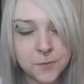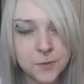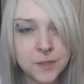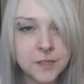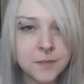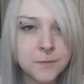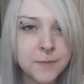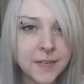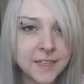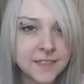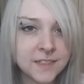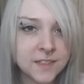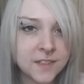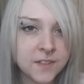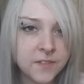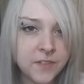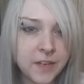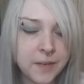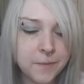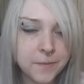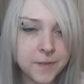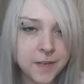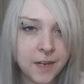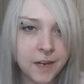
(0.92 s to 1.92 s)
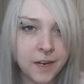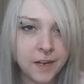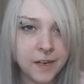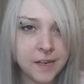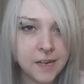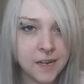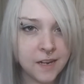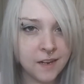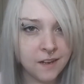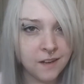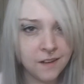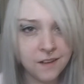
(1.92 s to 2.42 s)
welcome back to the Vape
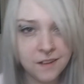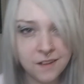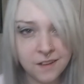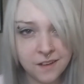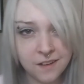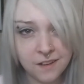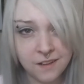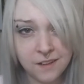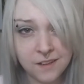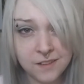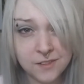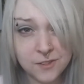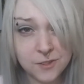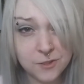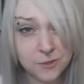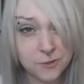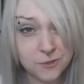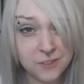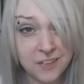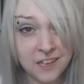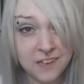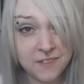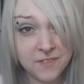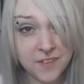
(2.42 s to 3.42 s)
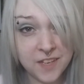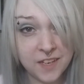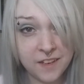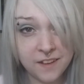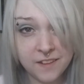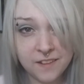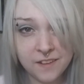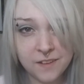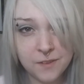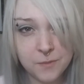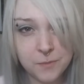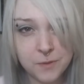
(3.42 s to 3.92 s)
Diary. I don't have
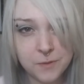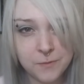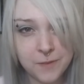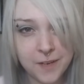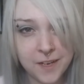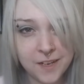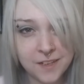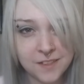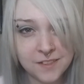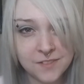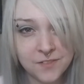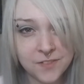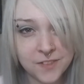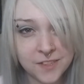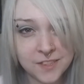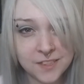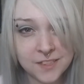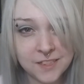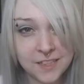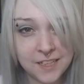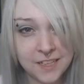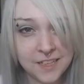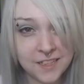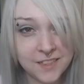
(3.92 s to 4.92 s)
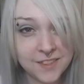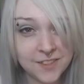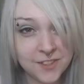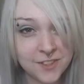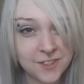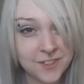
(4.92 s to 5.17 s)
anything prepared for today,